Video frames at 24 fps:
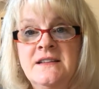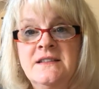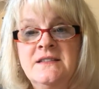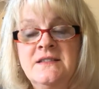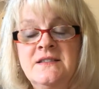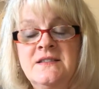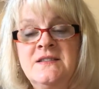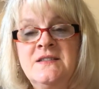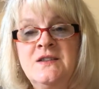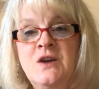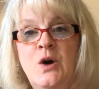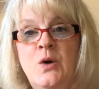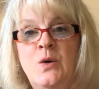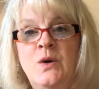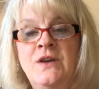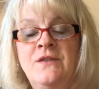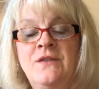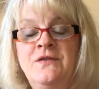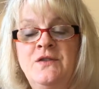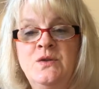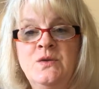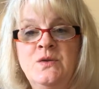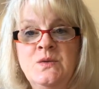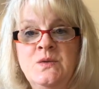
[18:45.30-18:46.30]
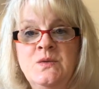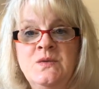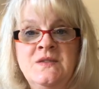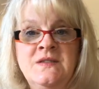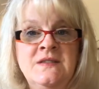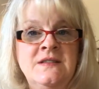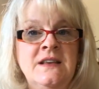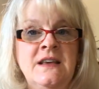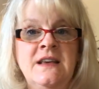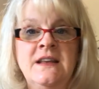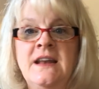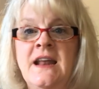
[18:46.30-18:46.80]
So if you
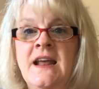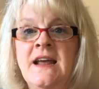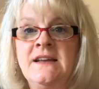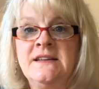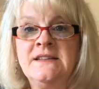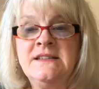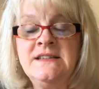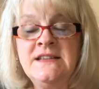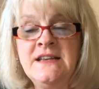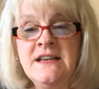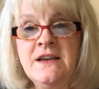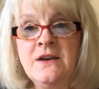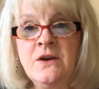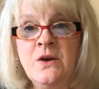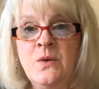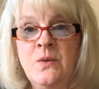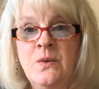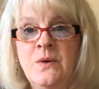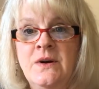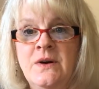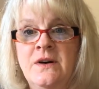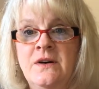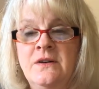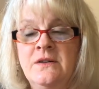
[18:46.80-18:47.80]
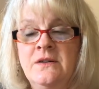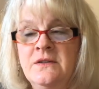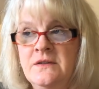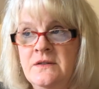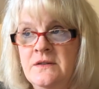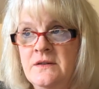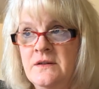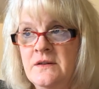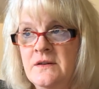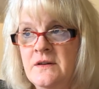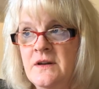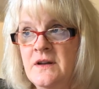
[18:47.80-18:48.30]
see an antique quilt,
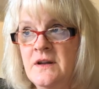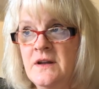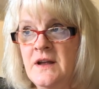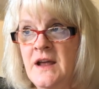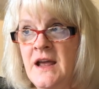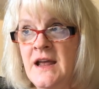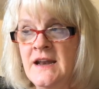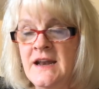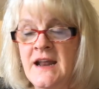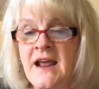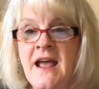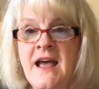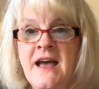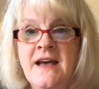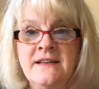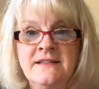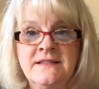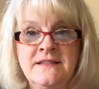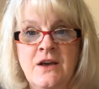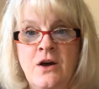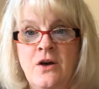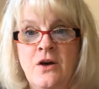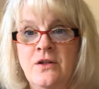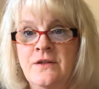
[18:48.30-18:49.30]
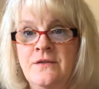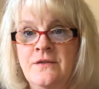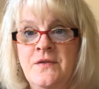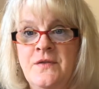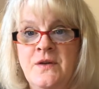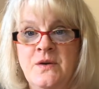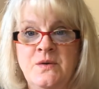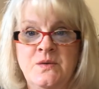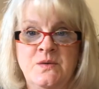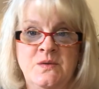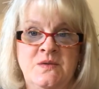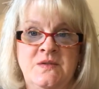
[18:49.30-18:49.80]
and it has all of
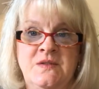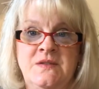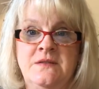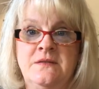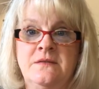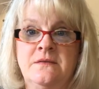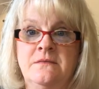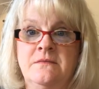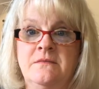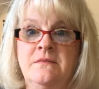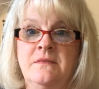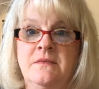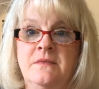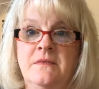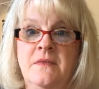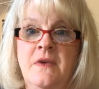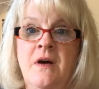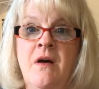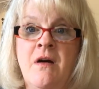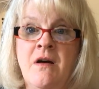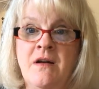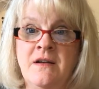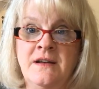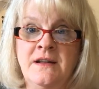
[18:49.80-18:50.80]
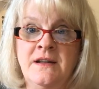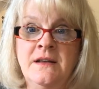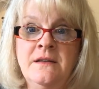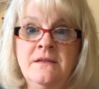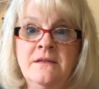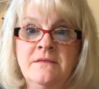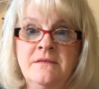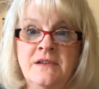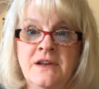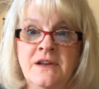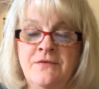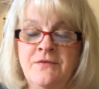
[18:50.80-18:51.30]
those on
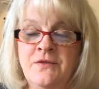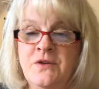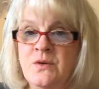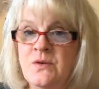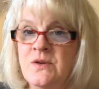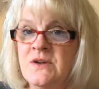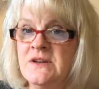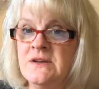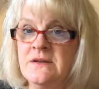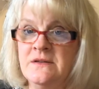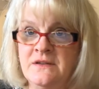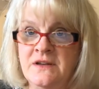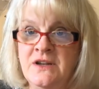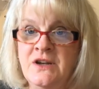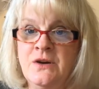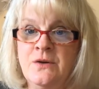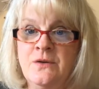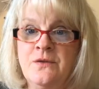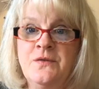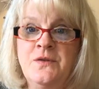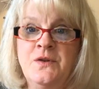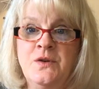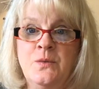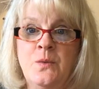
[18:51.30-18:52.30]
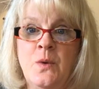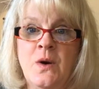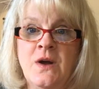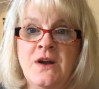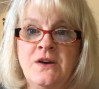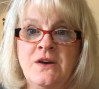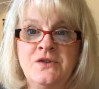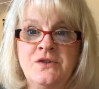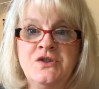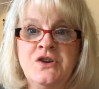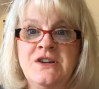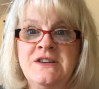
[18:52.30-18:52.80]
it, if you can, if you
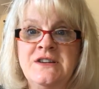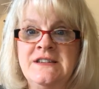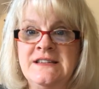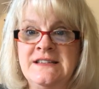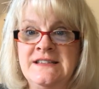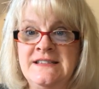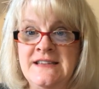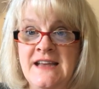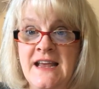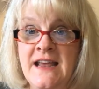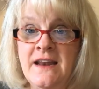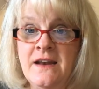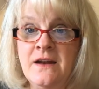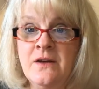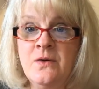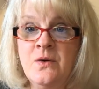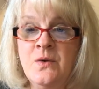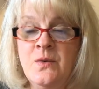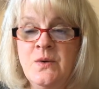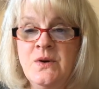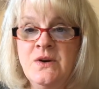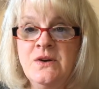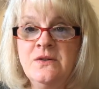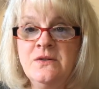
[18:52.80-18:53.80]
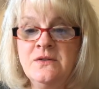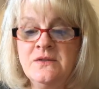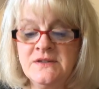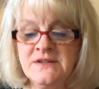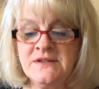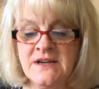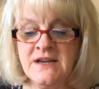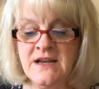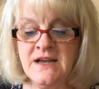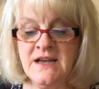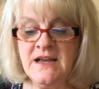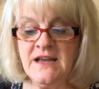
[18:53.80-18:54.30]
are trying to date a
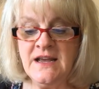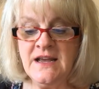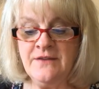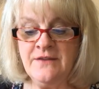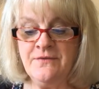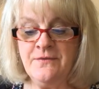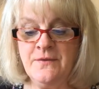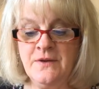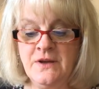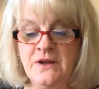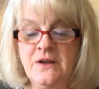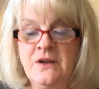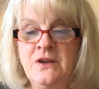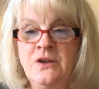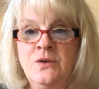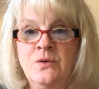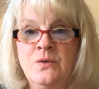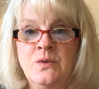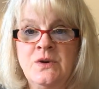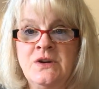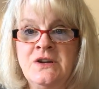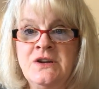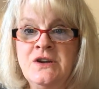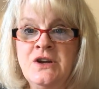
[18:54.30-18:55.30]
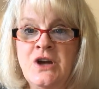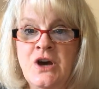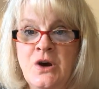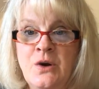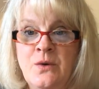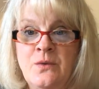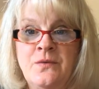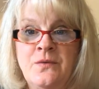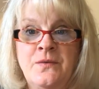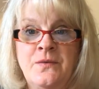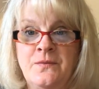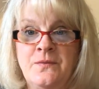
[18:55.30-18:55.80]
quilt, if you would
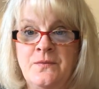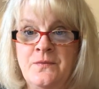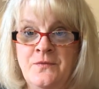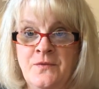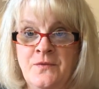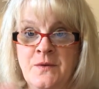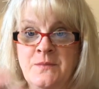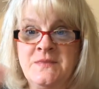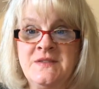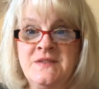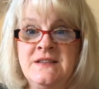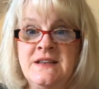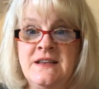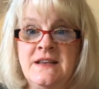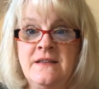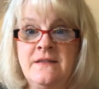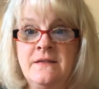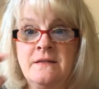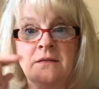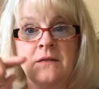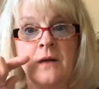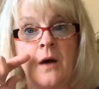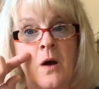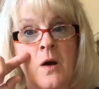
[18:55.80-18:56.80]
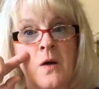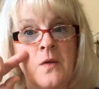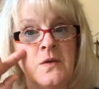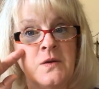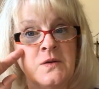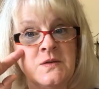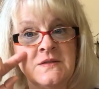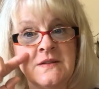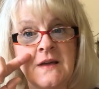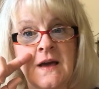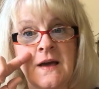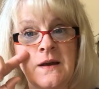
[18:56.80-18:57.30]
know from seeing all
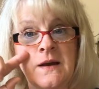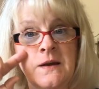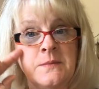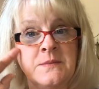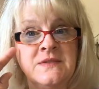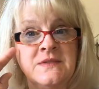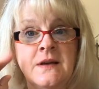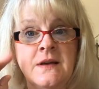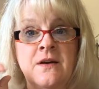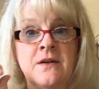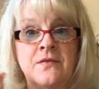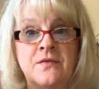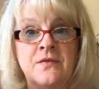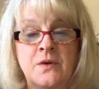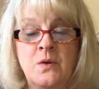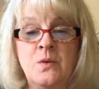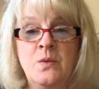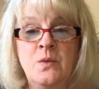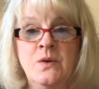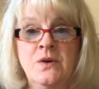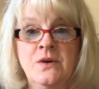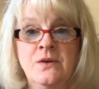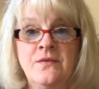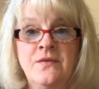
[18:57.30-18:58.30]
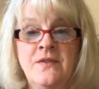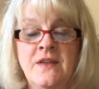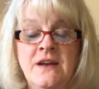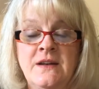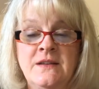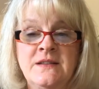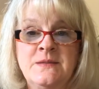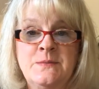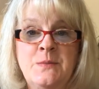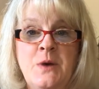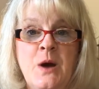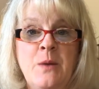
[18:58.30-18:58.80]
those items on the quilt that
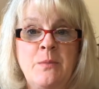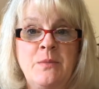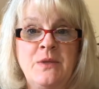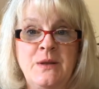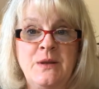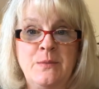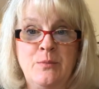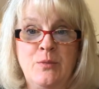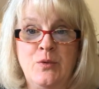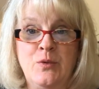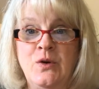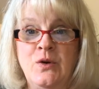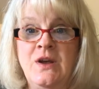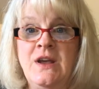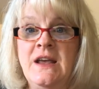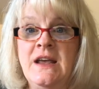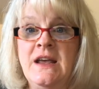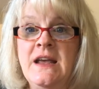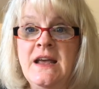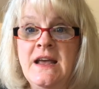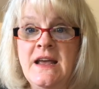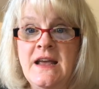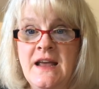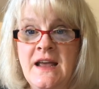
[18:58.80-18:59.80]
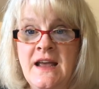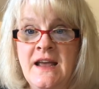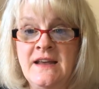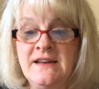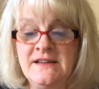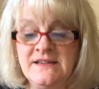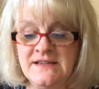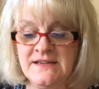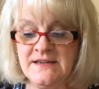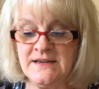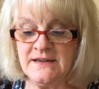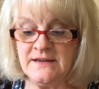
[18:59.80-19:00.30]
it's probably
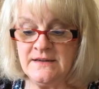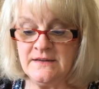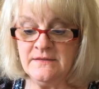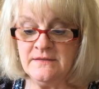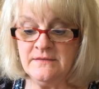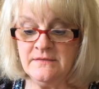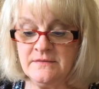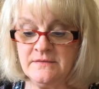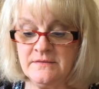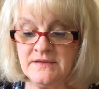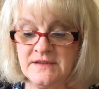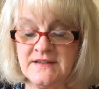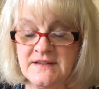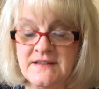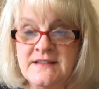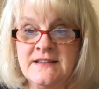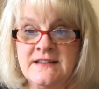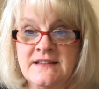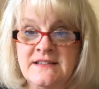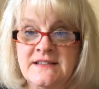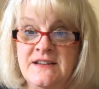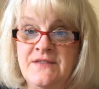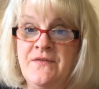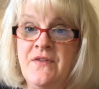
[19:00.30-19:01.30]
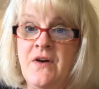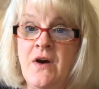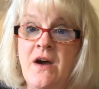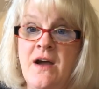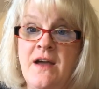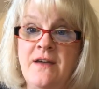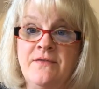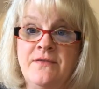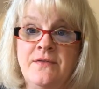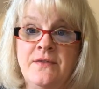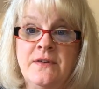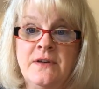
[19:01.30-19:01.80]
pre-1865.